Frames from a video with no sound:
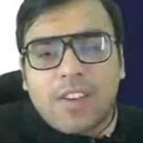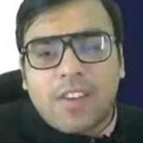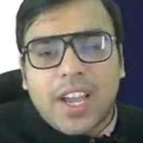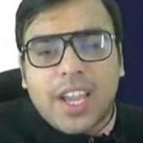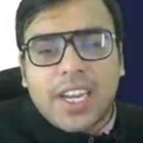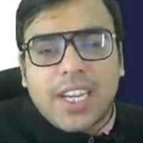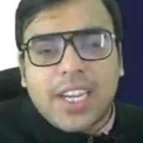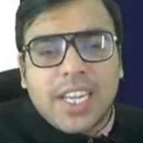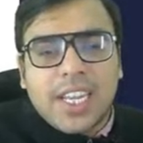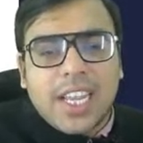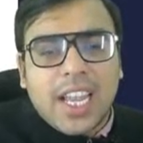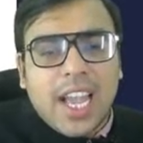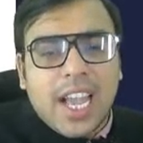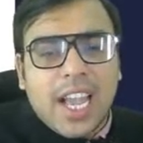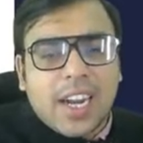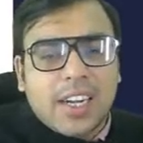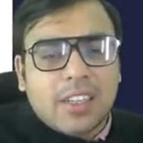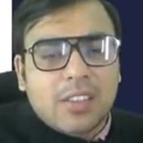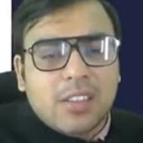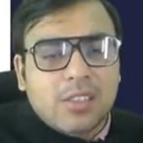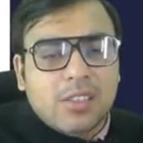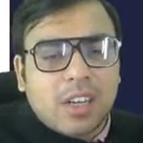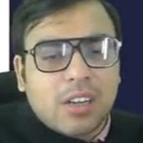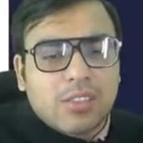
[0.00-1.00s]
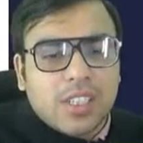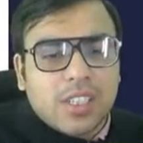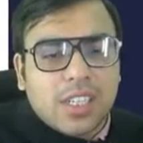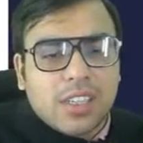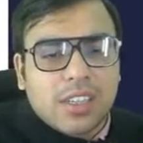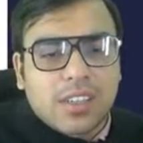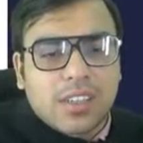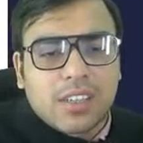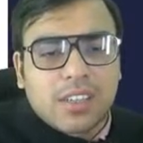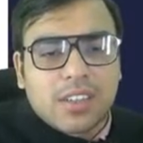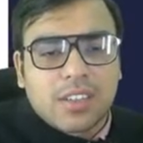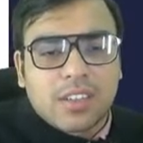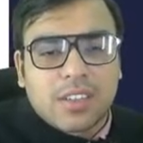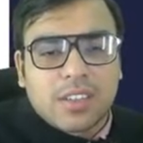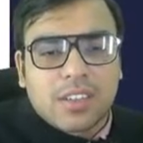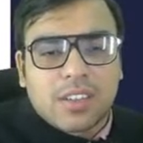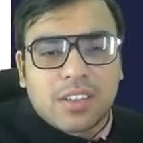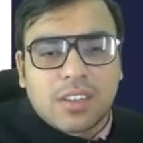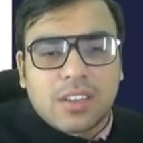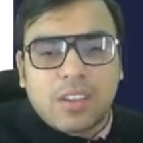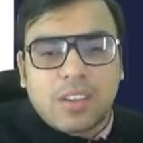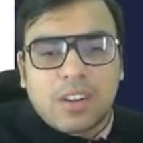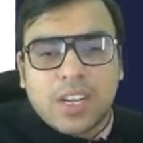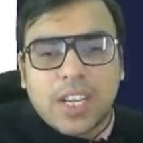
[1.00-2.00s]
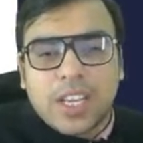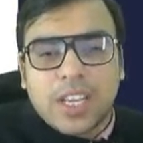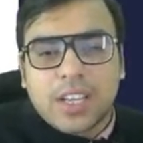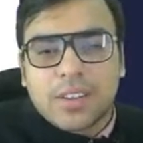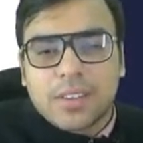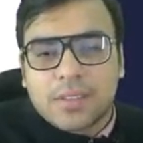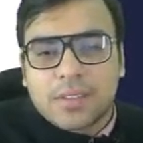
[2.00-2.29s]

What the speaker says: IT Act 2000. Okay.